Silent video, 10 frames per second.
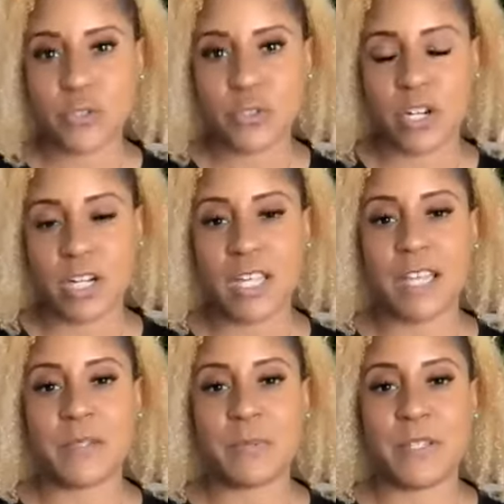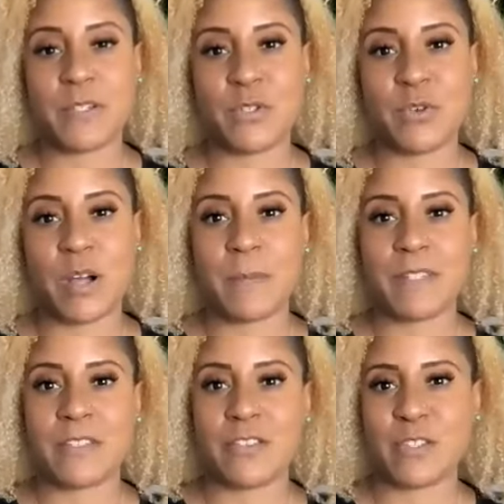journey has been to up
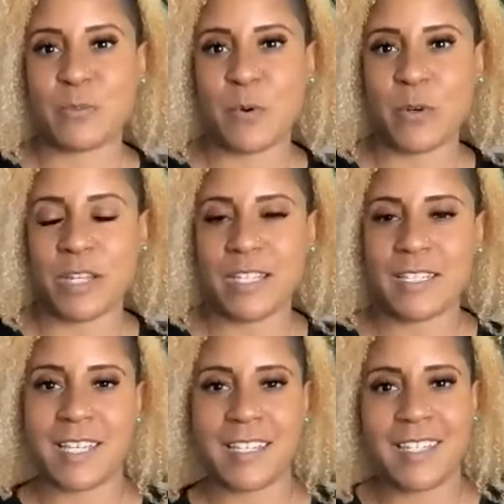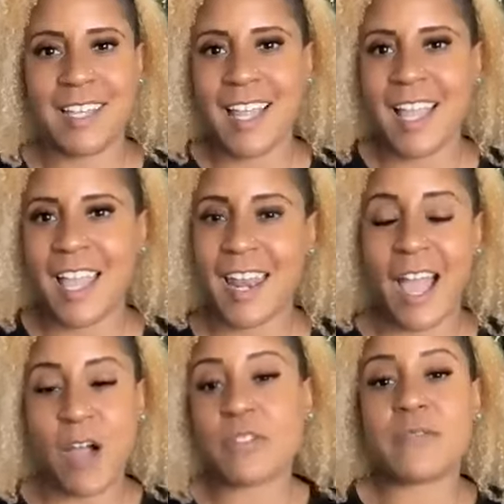until this point, and
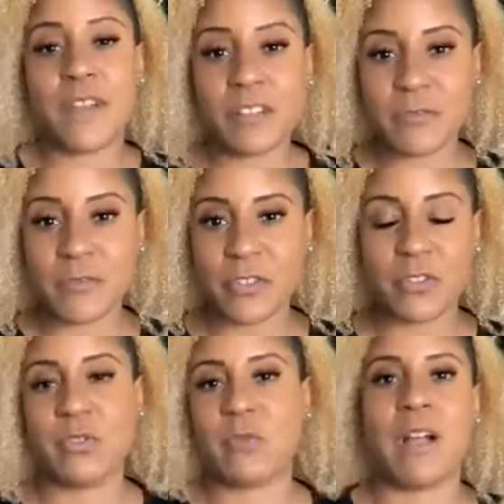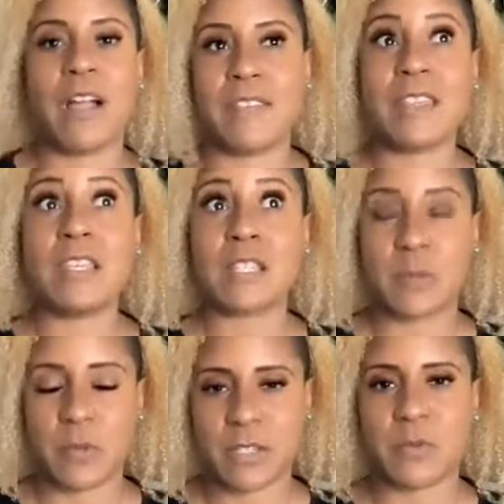how it's felt for you to arrive at this
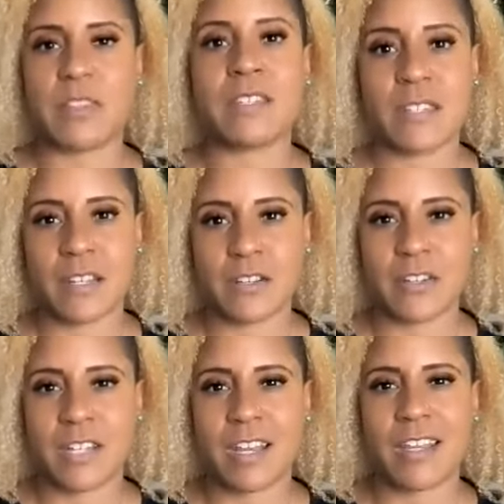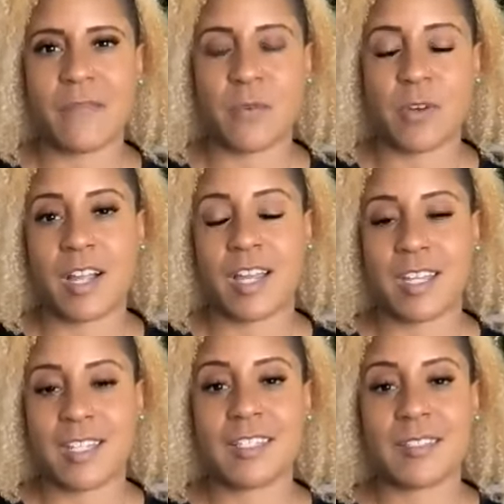place with this understanding of what God
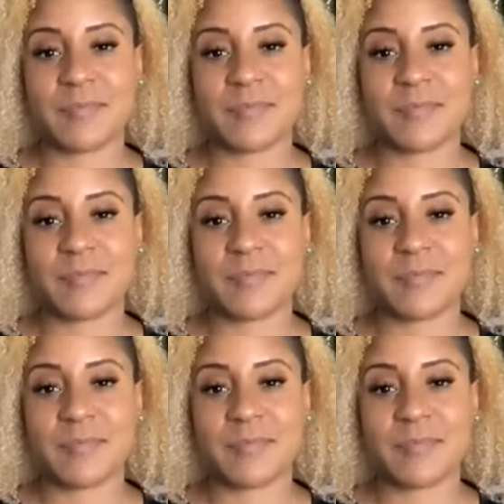is?